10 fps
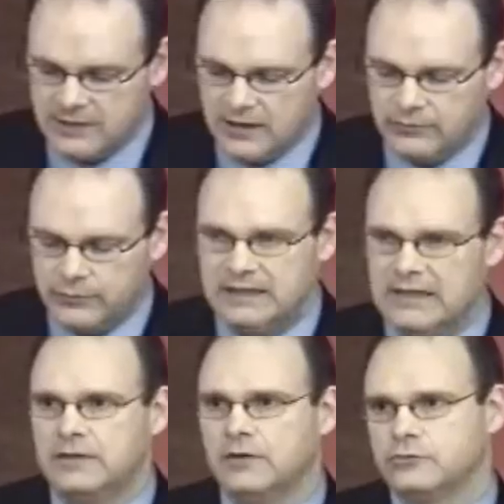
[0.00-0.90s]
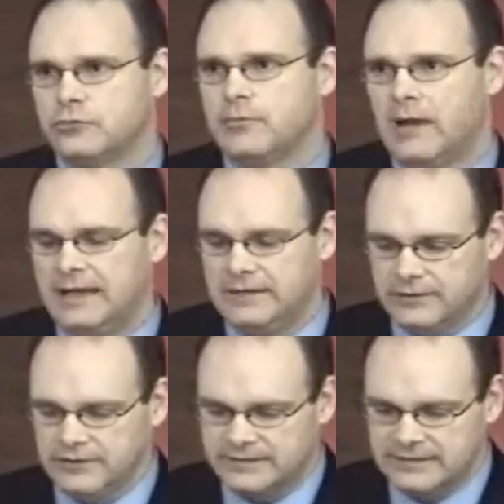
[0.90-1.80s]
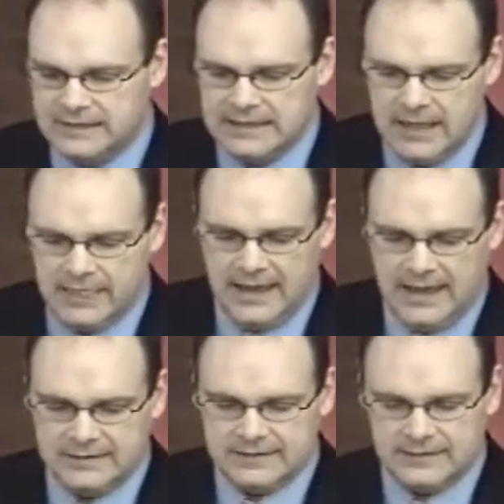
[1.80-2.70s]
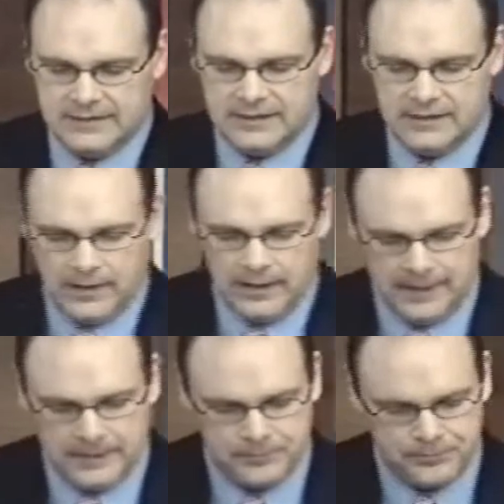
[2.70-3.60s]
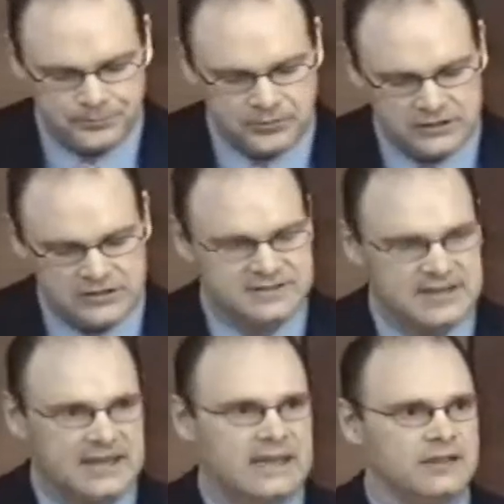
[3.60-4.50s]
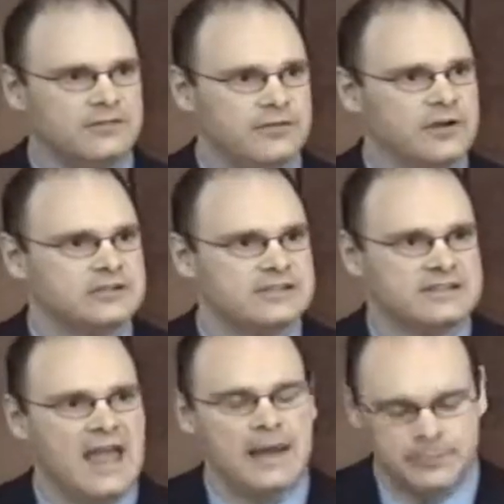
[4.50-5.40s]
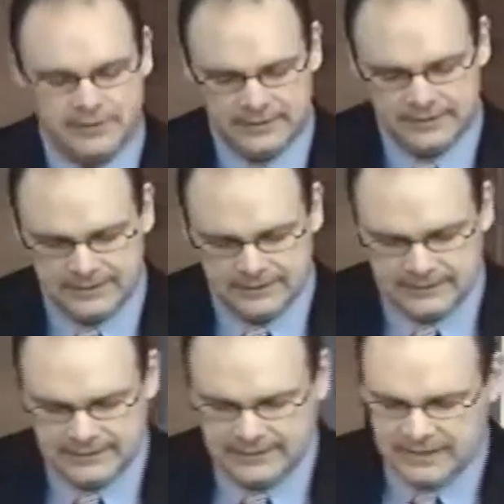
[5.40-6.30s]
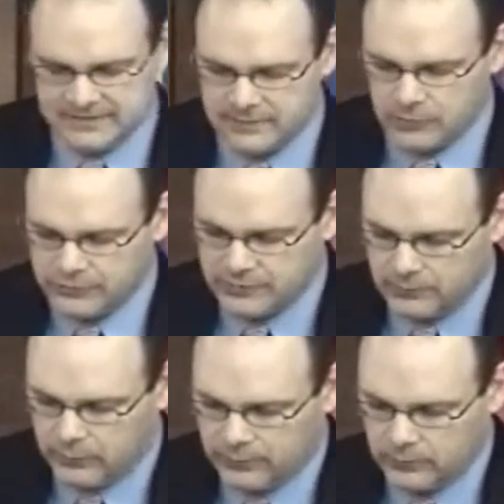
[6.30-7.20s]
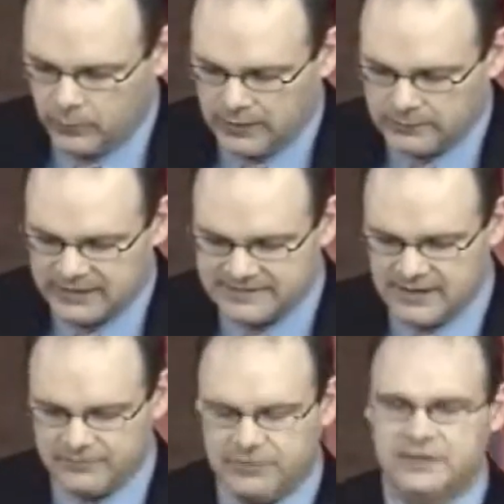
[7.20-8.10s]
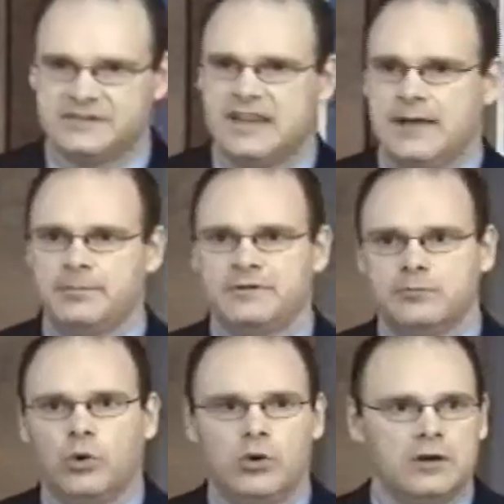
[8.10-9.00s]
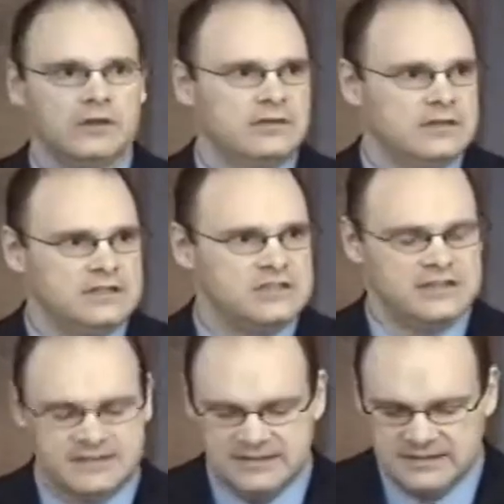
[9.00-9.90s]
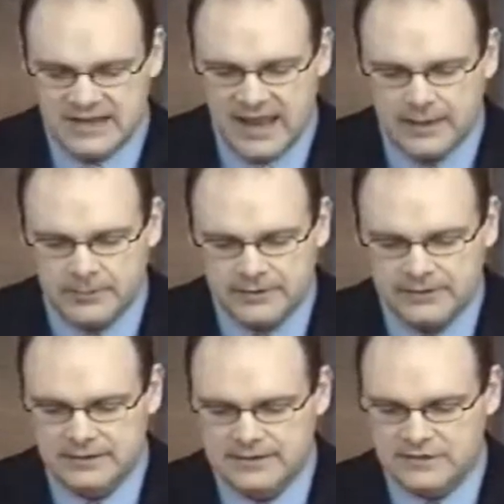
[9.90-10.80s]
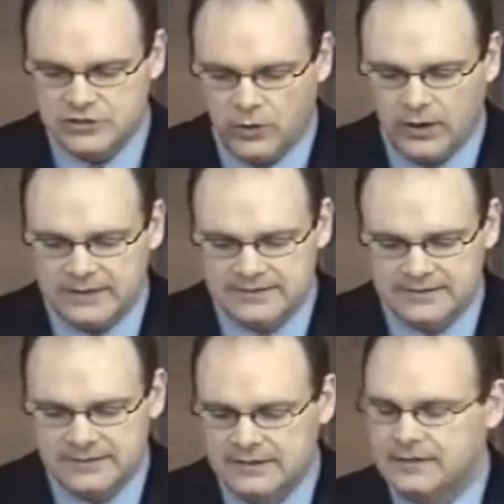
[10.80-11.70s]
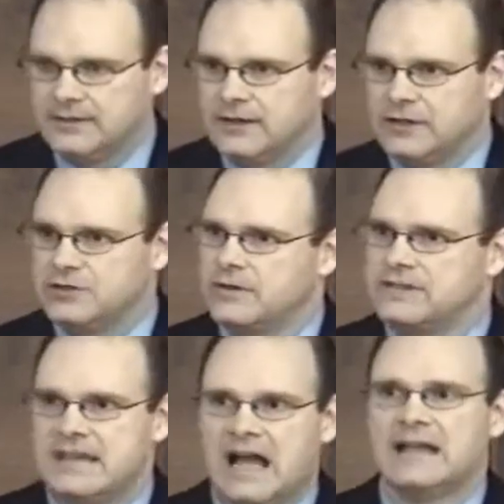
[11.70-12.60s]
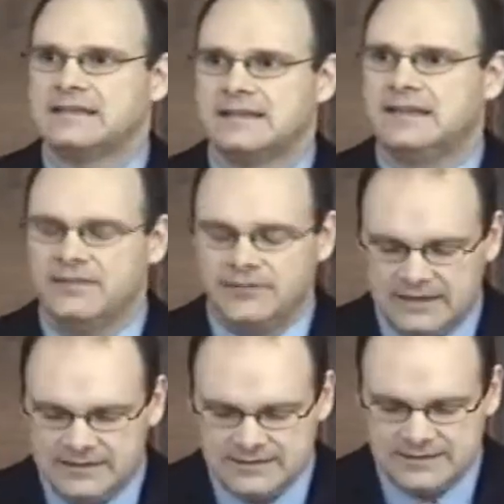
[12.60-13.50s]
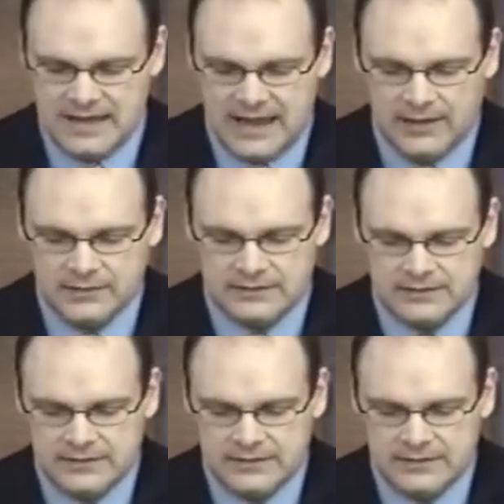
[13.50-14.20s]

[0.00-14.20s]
solve, we need those reminders that just taking the first step is the most important one. Because that first step is more than just a step. It's a choice not to give in to doubt.